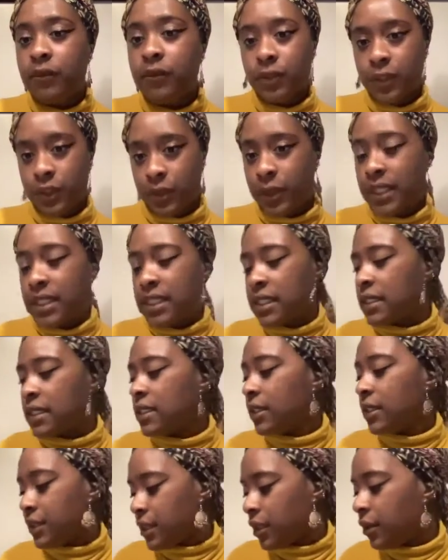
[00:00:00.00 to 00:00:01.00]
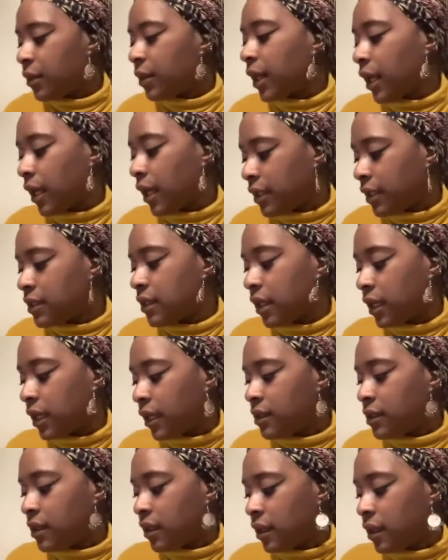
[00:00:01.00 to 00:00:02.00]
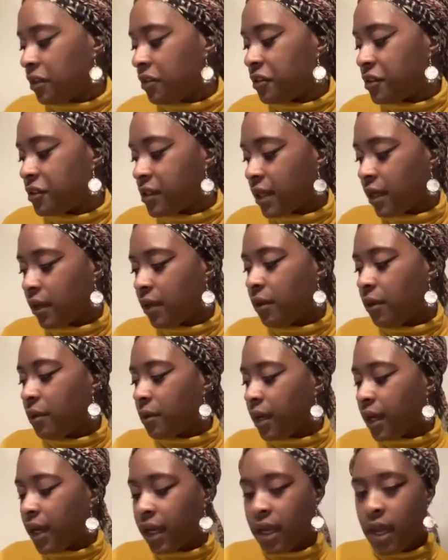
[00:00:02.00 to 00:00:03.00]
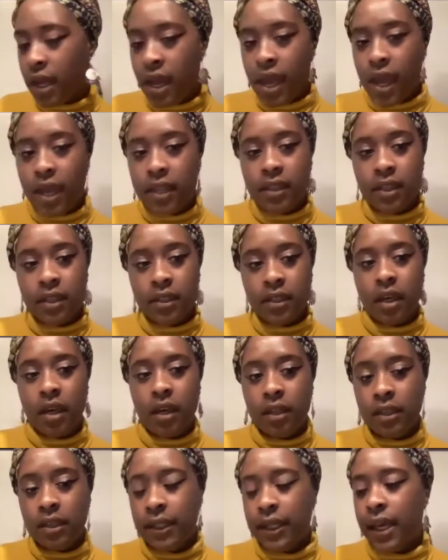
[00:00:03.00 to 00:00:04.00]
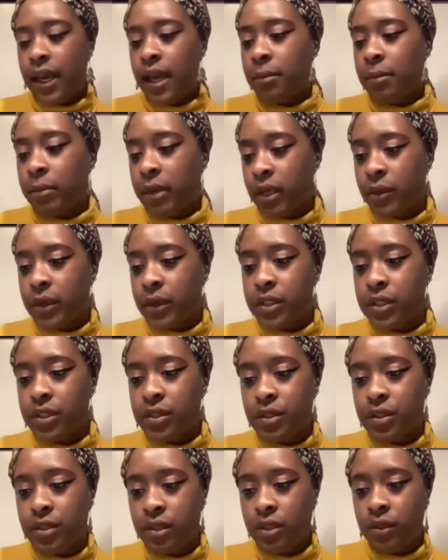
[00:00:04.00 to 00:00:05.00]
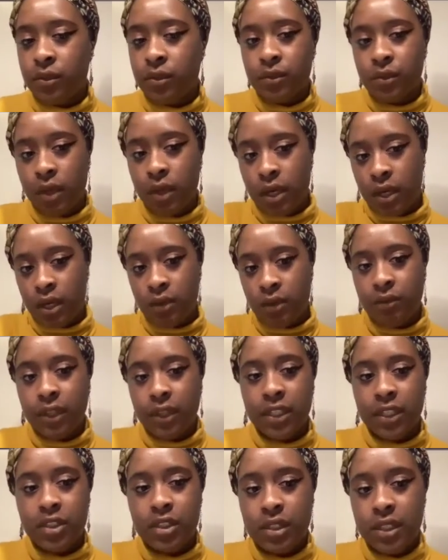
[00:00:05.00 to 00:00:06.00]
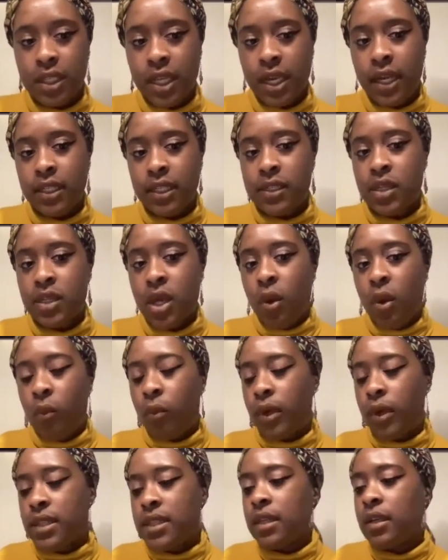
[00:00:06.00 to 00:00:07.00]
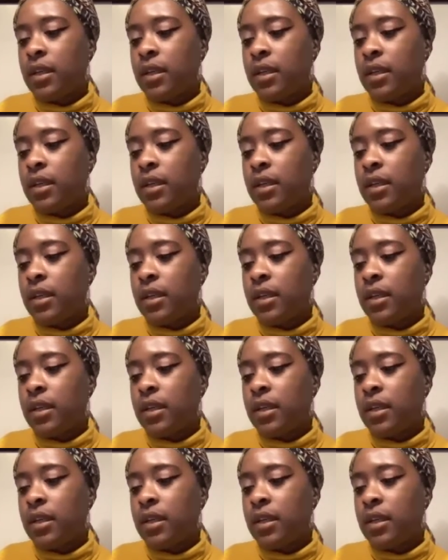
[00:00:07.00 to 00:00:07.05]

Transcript: For 26 years. Okay, I see, I understand. Okay. And then Leanne, my question to you in relation to that is, what's